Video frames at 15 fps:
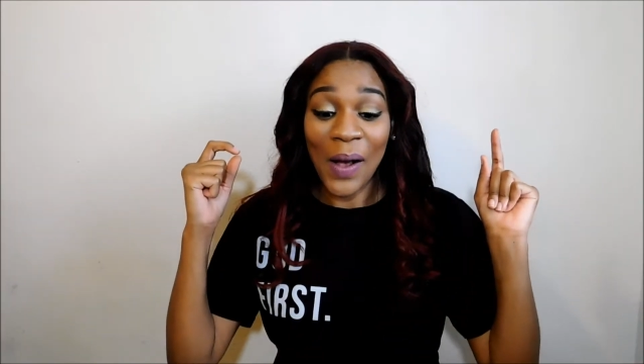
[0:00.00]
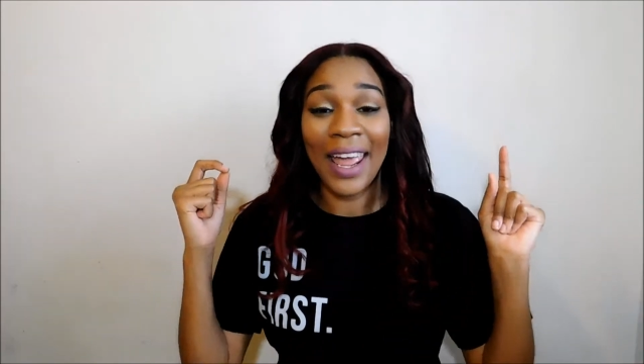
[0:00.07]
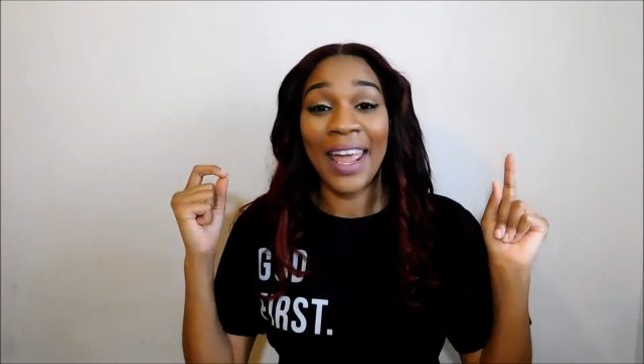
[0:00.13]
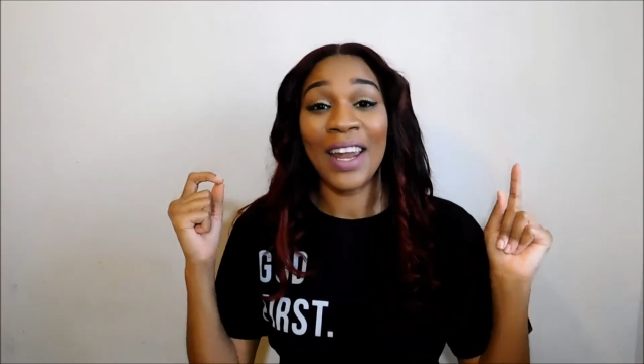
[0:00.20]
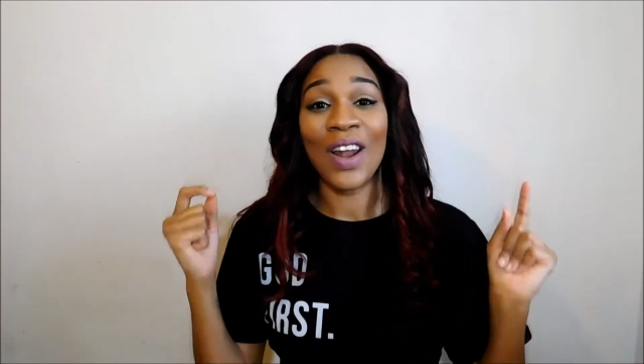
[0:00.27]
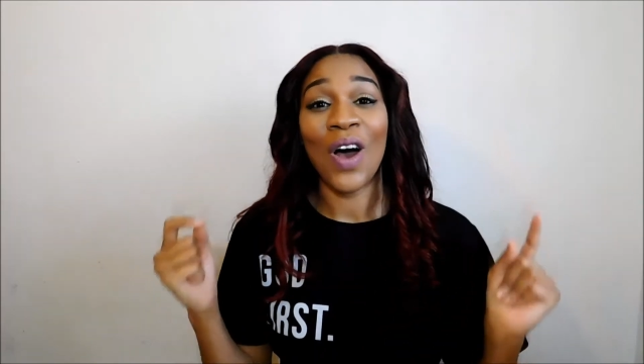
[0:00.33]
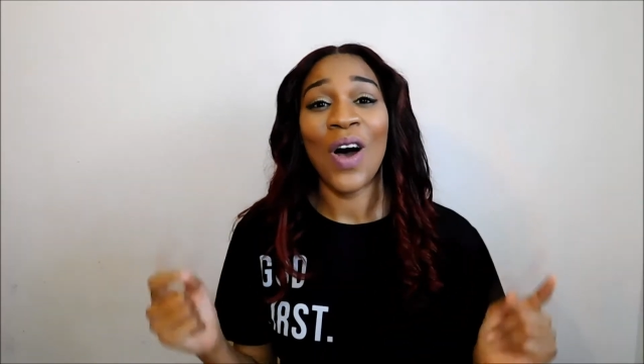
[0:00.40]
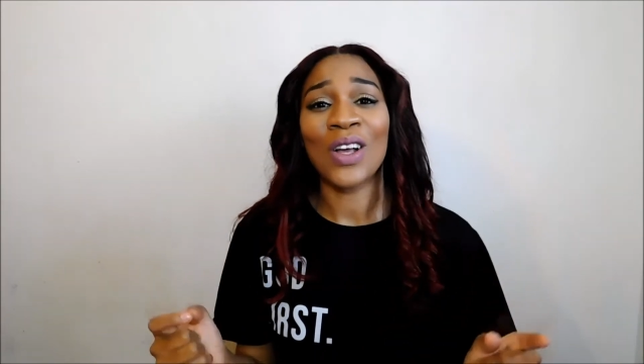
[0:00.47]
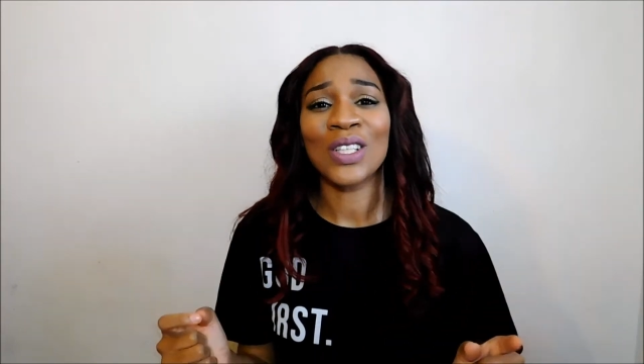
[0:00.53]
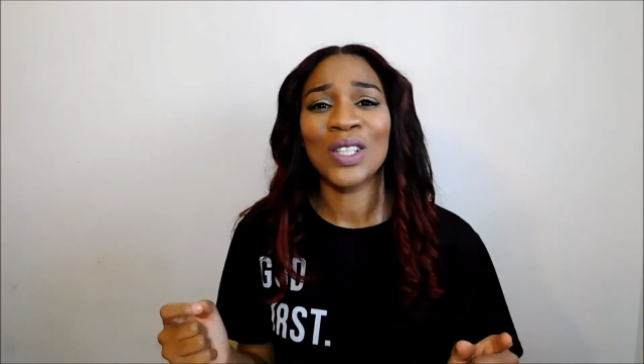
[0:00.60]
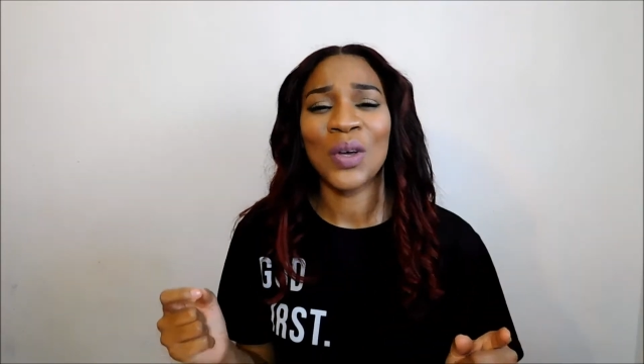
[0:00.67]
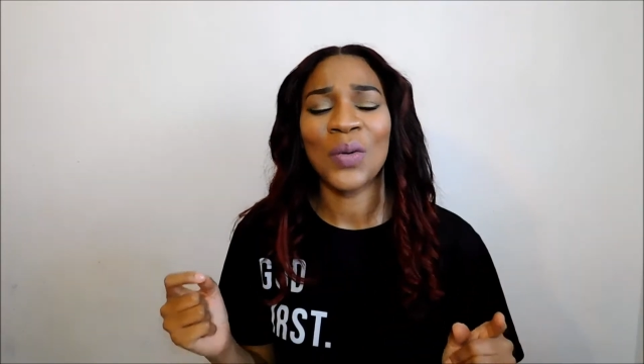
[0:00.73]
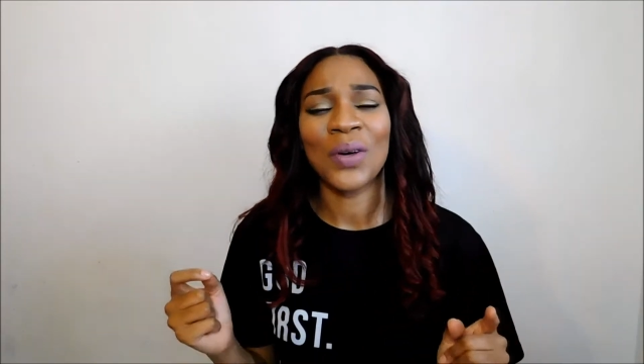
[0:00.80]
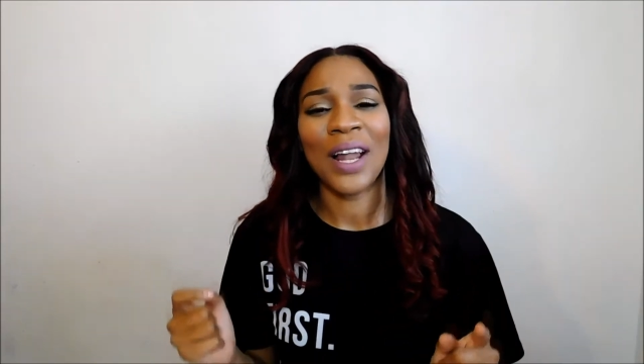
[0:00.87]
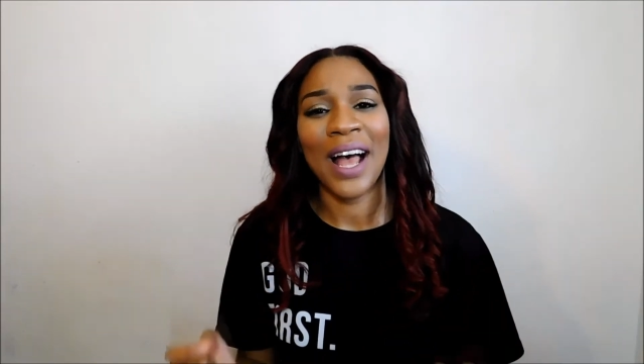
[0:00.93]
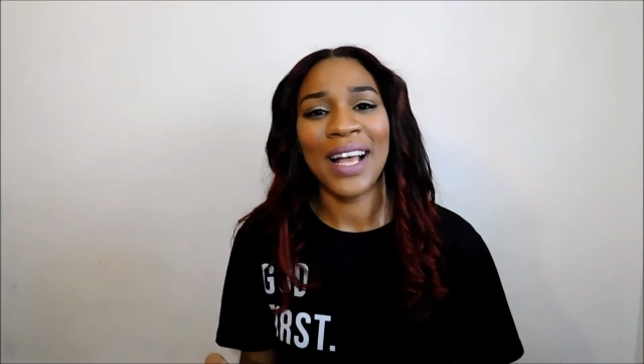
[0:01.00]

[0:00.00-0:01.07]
And also with